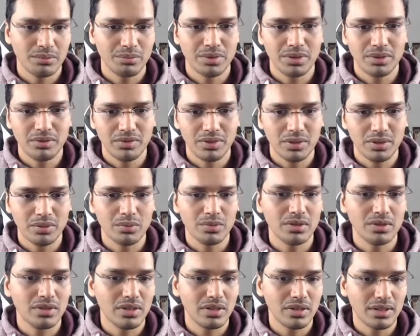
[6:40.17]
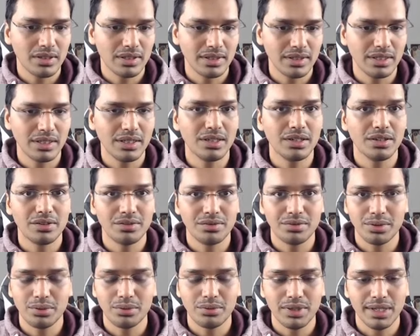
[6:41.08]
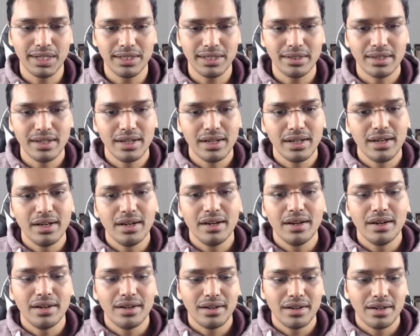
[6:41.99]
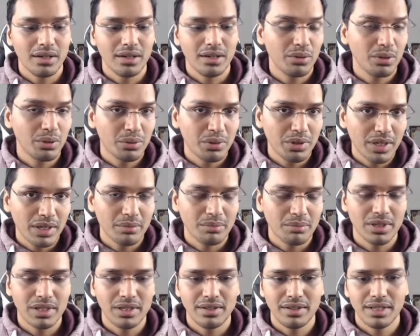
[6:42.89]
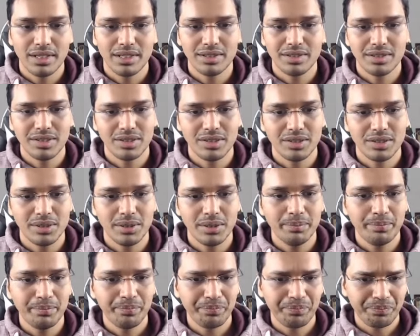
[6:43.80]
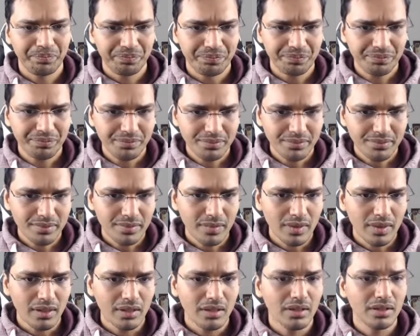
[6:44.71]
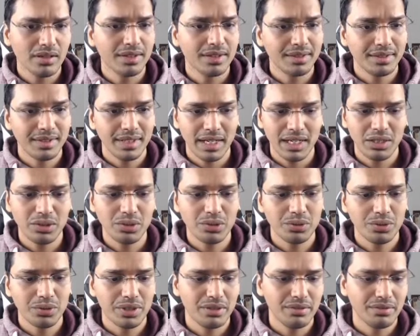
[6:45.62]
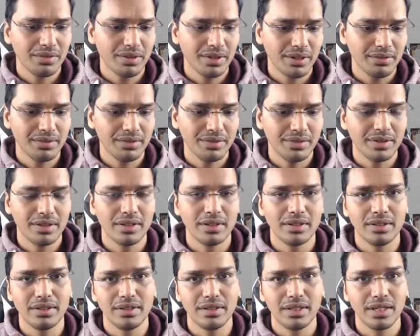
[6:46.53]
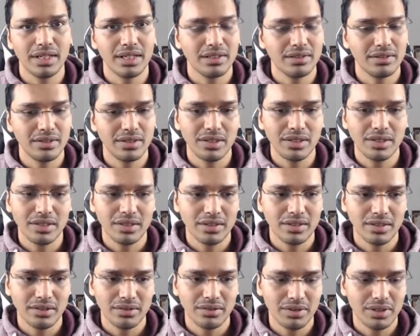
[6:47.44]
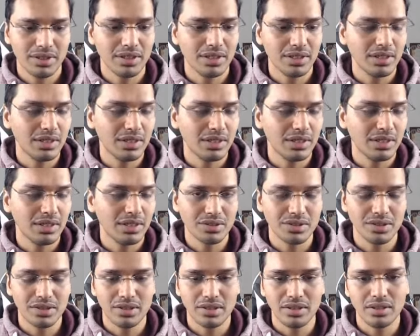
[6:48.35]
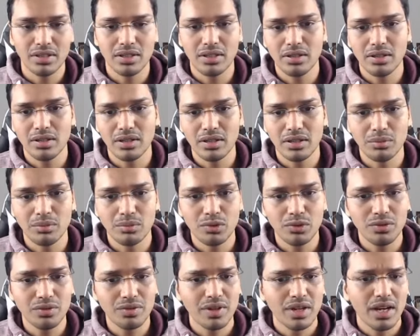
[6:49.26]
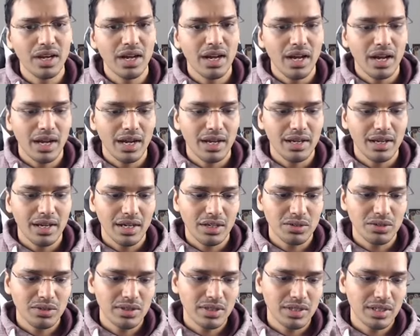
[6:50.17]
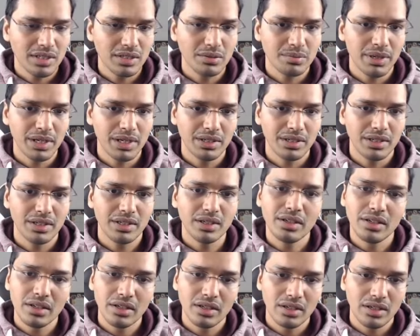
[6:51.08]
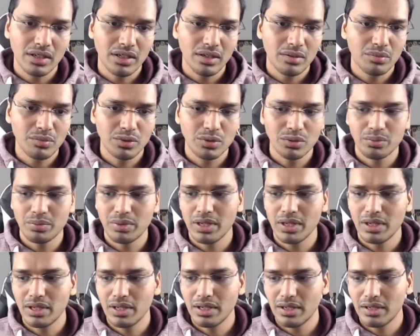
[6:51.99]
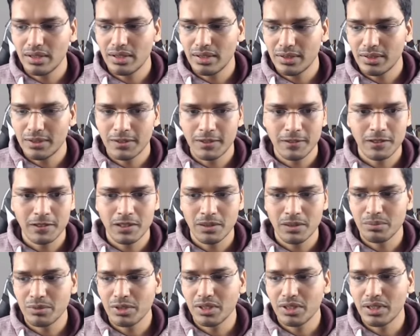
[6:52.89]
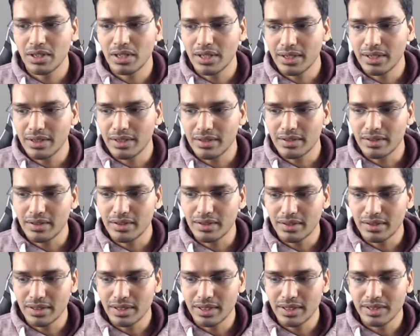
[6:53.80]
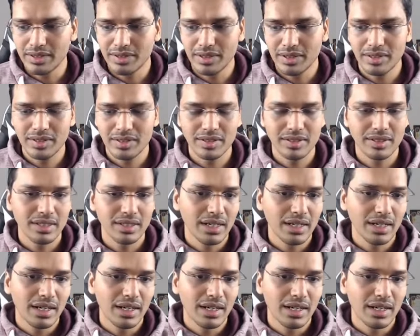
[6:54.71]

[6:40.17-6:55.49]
preferable here for white. However, I played knight c3, knight to e5. I think a very interesting move. I actually expected him to play something like e6,